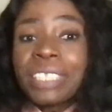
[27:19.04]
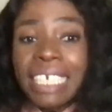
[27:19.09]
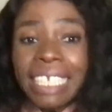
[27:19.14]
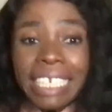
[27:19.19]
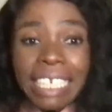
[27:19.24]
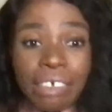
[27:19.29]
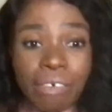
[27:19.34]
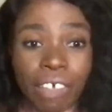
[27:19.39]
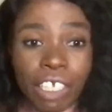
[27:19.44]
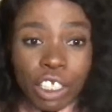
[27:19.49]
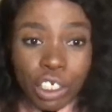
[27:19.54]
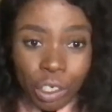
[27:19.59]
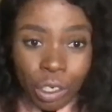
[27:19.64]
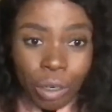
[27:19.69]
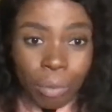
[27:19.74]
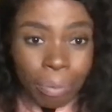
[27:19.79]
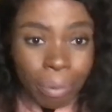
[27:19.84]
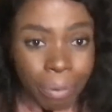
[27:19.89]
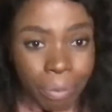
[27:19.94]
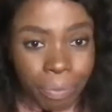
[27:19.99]
leave a
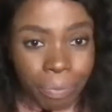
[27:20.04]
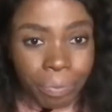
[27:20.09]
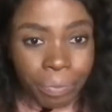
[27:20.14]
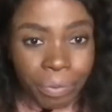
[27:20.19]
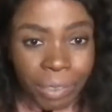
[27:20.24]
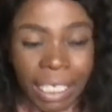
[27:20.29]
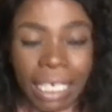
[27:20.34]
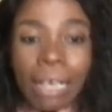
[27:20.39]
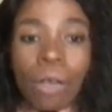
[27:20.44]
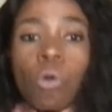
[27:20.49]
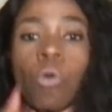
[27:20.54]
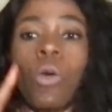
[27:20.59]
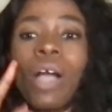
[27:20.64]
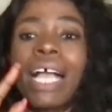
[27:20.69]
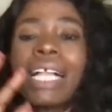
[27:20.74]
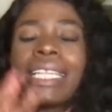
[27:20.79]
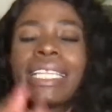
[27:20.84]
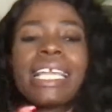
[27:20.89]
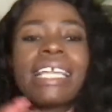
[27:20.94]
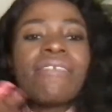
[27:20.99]
job,
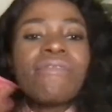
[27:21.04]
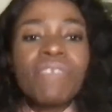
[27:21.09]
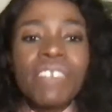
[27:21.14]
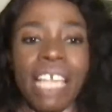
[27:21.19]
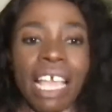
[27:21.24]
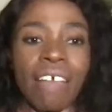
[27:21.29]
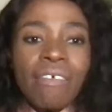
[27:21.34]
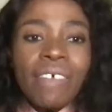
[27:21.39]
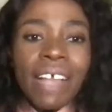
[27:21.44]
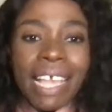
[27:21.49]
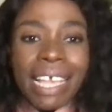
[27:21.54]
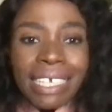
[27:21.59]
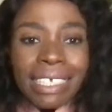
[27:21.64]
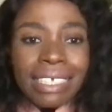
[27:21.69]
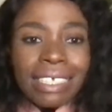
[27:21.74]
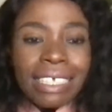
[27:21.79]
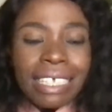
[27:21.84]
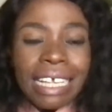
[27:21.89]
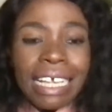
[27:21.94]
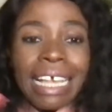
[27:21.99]
while they've never
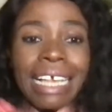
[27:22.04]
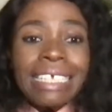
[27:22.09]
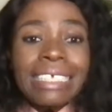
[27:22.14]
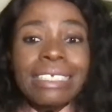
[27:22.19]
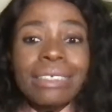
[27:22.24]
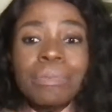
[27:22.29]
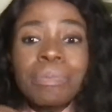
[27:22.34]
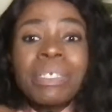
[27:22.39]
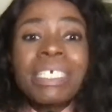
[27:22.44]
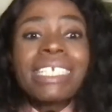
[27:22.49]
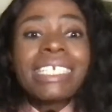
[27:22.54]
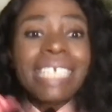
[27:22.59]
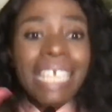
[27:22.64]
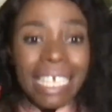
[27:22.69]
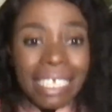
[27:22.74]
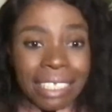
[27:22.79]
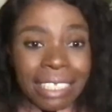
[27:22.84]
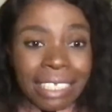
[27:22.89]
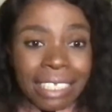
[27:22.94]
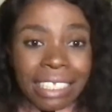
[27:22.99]

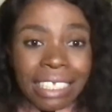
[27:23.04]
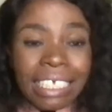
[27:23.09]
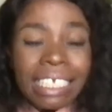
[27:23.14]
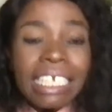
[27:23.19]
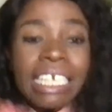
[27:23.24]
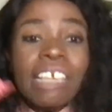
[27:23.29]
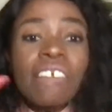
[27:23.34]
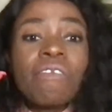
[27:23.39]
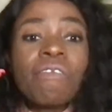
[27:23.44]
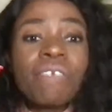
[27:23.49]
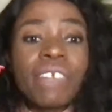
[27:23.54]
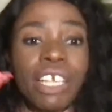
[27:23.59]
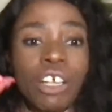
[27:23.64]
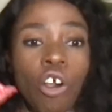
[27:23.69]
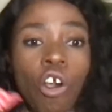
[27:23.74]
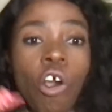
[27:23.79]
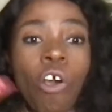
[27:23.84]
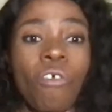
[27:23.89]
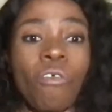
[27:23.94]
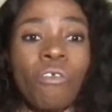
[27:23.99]
experienced
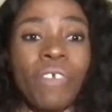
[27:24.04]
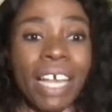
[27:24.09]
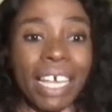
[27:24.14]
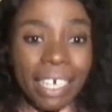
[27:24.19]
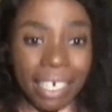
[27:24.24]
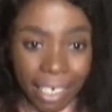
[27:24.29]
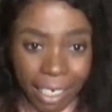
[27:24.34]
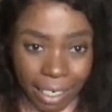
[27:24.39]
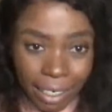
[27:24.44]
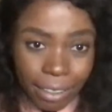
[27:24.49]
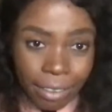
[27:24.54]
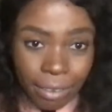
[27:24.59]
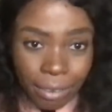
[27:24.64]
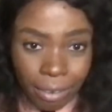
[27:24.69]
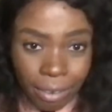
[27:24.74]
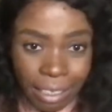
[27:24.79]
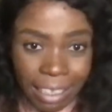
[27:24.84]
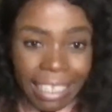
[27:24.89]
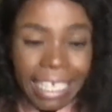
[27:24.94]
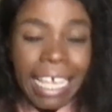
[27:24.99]
giving, offering
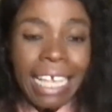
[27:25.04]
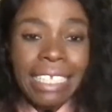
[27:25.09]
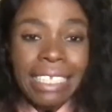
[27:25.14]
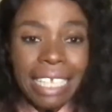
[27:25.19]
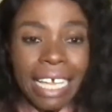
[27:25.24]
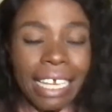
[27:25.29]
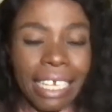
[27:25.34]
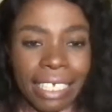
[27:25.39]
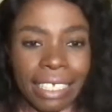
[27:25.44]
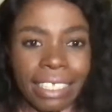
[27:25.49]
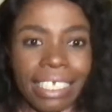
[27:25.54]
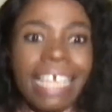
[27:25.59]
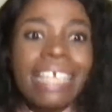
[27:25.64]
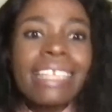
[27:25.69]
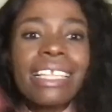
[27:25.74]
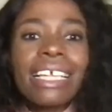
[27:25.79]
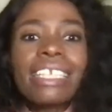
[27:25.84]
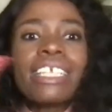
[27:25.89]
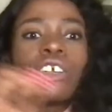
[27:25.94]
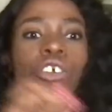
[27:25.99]
their talent,
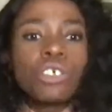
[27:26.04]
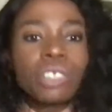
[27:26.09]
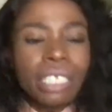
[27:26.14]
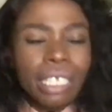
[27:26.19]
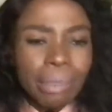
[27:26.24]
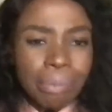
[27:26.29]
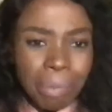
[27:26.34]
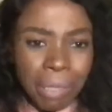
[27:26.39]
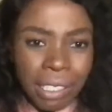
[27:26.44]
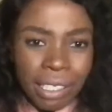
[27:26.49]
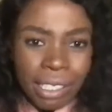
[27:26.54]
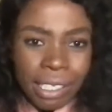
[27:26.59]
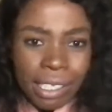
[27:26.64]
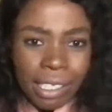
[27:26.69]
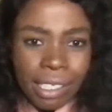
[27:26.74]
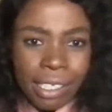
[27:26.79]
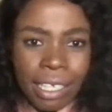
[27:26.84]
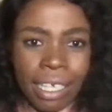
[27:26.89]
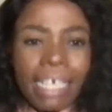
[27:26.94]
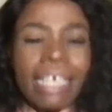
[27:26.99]
and then they go start a
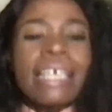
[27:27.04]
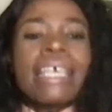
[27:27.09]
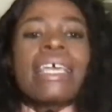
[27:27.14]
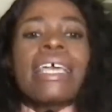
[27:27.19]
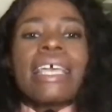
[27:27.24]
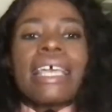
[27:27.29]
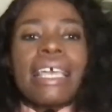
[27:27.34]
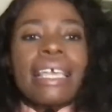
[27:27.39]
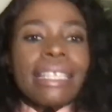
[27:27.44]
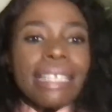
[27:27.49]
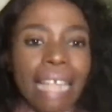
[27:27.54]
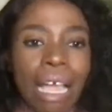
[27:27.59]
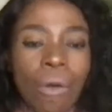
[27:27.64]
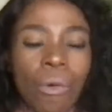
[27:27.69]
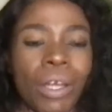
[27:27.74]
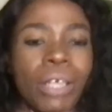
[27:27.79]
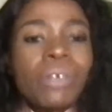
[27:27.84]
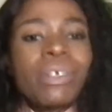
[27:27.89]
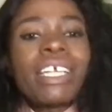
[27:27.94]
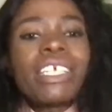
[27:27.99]
business. Now,
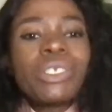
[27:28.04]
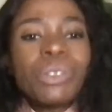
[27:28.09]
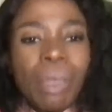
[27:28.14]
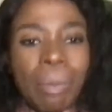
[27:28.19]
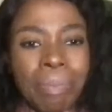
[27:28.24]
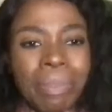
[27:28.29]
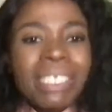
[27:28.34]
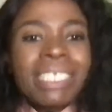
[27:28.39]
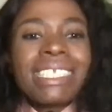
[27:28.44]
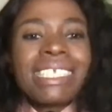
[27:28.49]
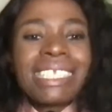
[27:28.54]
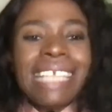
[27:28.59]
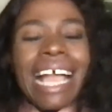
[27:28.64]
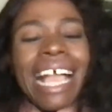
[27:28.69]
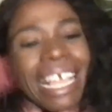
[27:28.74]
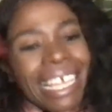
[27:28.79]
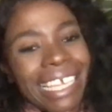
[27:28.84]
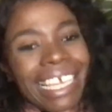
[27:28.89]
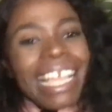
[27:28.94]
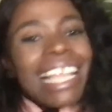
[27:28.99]
when you get to a business,
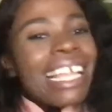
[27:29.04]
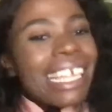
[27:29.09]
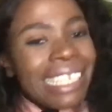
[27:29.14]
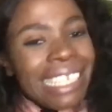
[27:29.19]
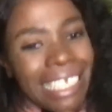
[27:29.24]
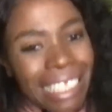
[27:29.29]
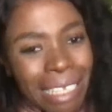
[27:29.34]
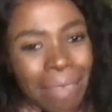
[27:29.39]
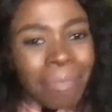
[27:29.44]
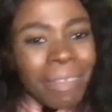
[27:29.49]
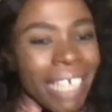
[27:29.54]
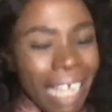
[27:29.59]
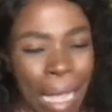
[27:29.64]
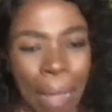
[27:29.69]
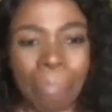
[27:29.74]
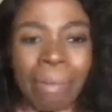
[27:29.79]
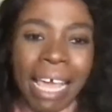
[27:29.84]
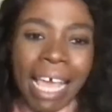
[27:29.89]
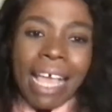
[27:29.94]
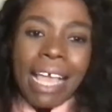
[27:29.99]
again, the same thing
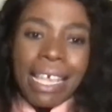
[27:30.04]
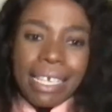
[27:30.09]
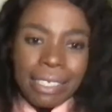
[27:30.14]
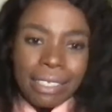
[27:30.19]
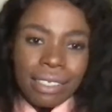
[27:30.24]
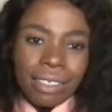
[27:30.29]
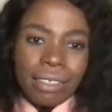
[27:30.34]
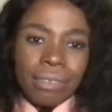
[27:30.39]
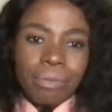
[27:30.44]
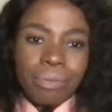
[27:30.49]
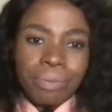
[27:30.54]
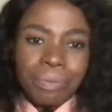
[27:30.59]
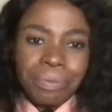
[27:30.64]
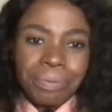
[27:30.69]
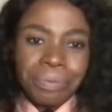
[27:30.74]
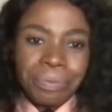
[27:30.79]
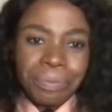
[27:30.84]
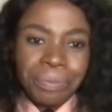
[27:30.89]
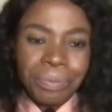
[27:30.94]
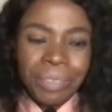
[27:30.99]
applies.
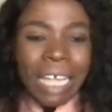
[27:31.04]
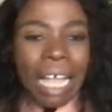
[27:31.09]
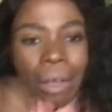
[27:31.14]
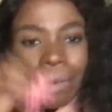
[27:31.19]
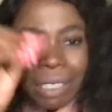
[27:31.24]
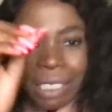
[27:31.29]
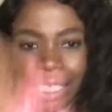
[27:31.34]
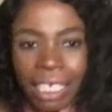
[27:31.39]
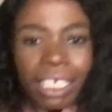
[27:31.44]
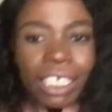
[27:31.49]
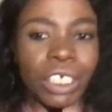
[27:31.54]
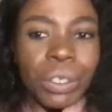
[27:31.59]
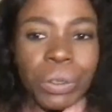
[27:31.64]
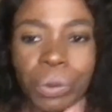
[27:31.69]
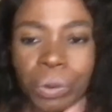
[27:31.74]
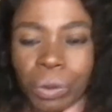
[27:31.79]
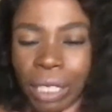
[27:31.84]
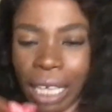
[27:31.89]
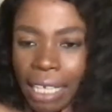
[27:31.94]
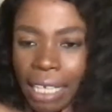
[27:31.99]
I was telling
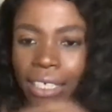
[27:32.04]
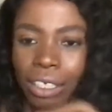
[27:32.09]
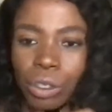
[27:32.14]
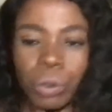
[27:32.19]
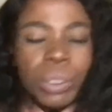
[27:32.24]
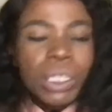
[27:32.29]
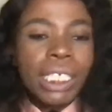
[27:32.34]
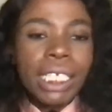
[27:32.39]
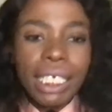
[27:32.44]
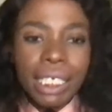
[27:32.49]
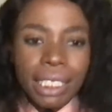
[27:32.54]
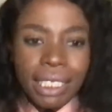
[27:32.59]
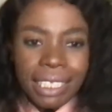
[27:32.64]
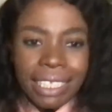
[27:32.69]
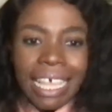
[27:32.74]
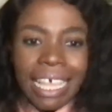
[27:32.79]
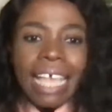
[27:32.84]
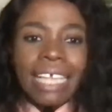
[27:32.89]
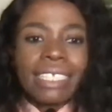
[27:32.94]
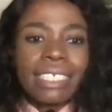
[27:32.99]
you the other 2 days
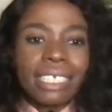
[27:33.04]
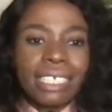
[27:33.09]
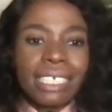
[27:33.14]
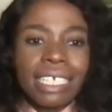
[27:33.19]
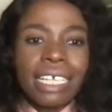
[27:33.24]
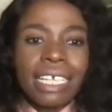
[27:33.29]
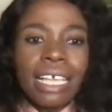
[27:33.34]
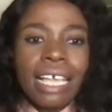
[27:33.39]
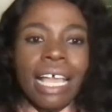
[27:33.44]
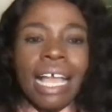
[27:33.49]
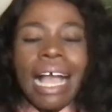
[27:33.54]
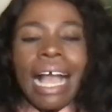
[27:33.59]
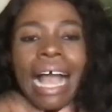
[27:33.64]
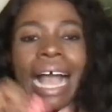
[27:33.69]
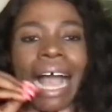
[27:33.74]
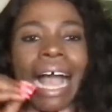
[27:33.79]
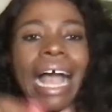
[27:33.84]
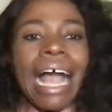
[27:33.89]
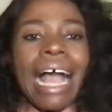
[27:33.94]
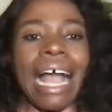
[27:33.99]
that
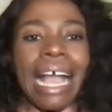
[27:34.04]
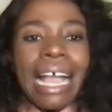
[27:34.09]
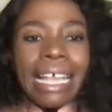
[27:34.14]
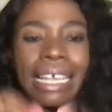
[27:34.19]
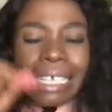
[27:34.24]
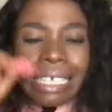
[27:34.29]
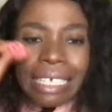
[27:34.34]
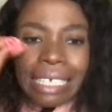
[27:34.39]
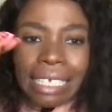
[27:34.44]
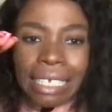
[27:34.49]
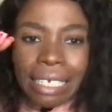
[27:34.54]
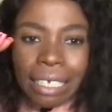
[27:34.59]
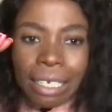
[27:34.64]
I